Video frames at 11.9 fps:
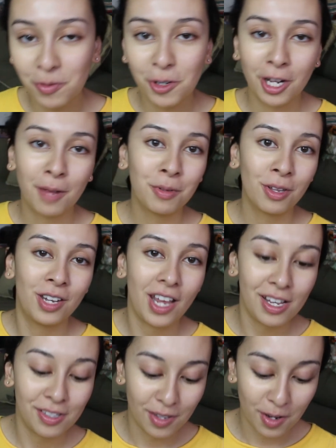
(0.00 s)
for a couple of
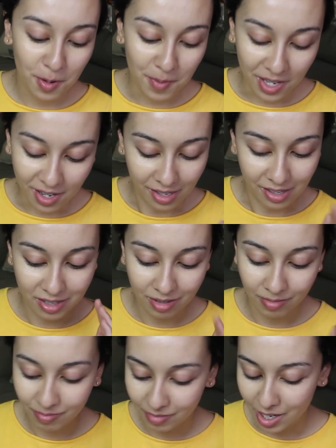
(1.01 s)
days though
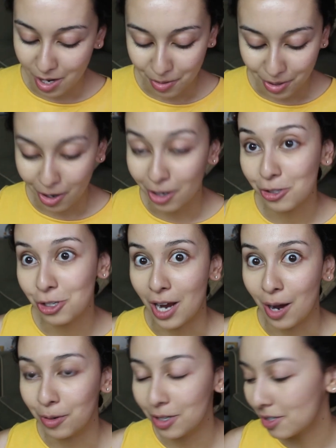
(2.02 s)
because, you know, there aren't
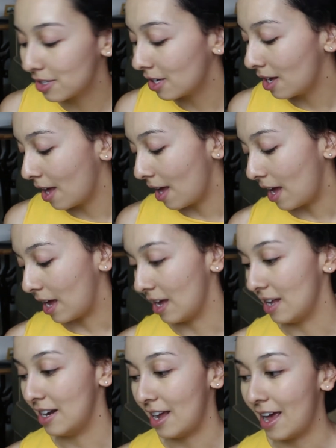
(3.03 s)
showers
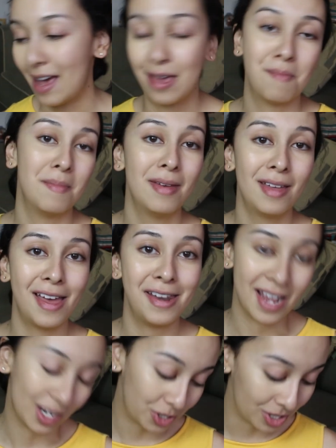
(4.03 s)
and I'm a
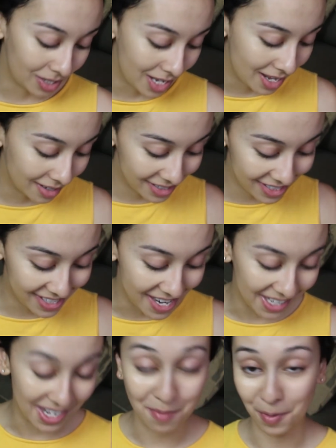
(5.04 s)
naturally
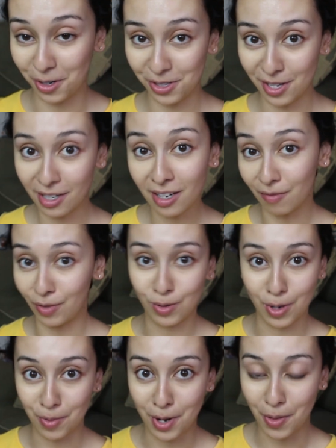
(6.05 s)
stinky person, if you
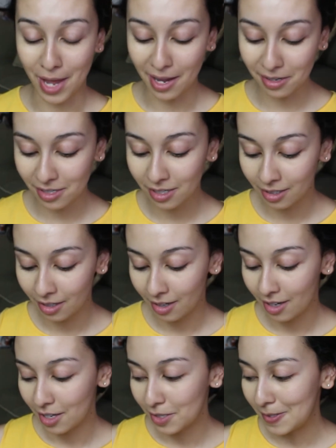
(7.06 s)
don't know that.
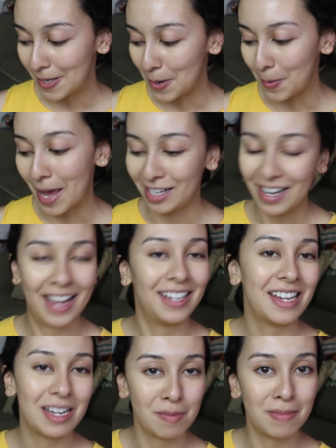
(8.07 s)
So I
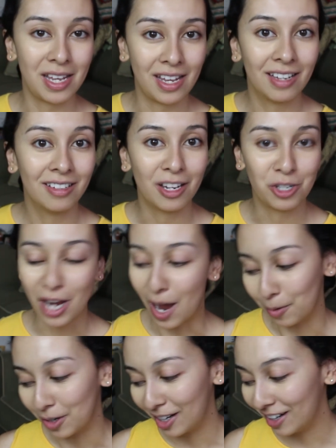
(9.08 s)
need me a
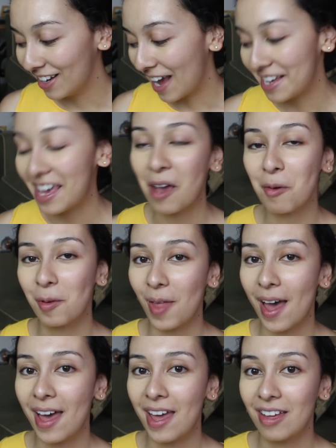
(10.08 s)
shower. I can't
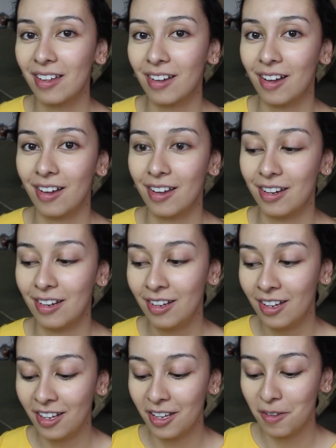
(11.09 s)
rely on
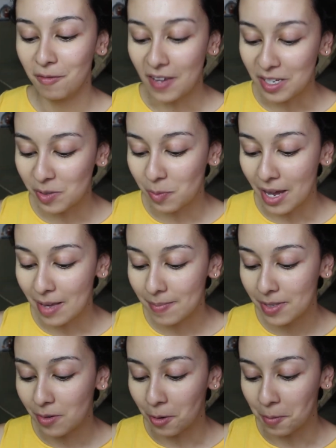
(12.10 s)
face
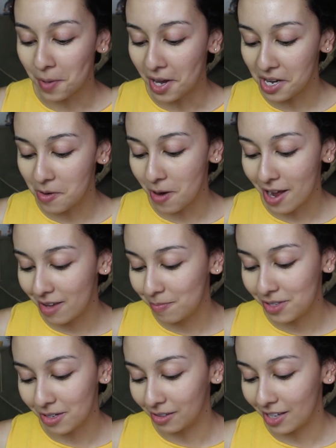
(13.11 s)
wipes or body
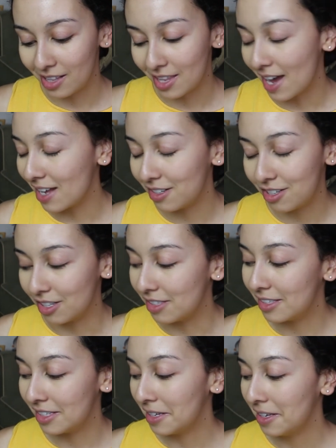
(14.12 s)
wipes or like that. It's
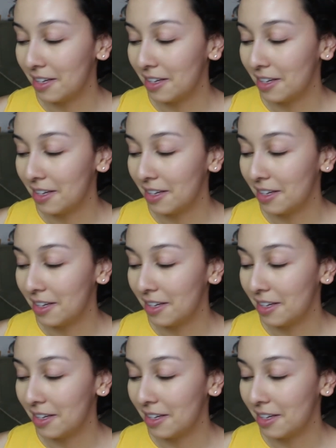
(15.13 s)
just